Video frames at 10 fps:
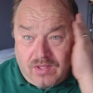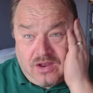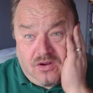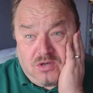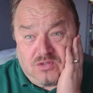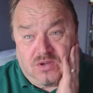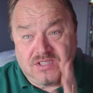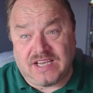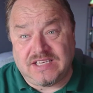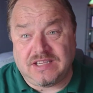I know which one
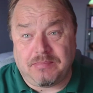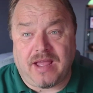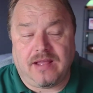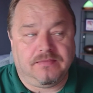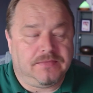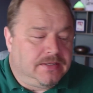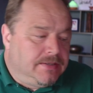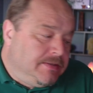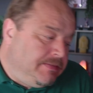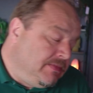tasted better.
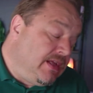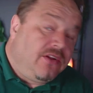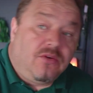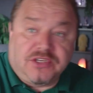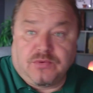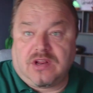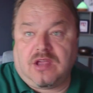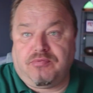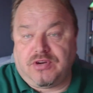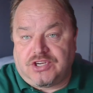I know which one I
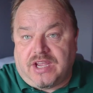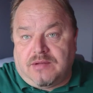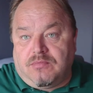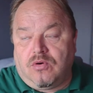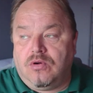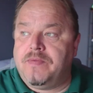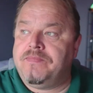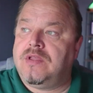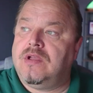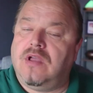appreciated more.
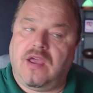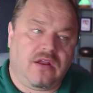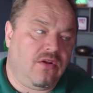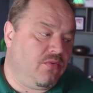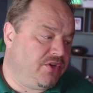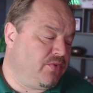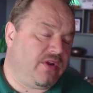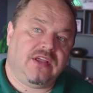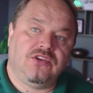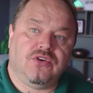And I know which one
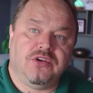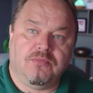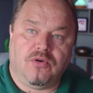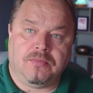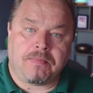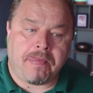I enjoyed more.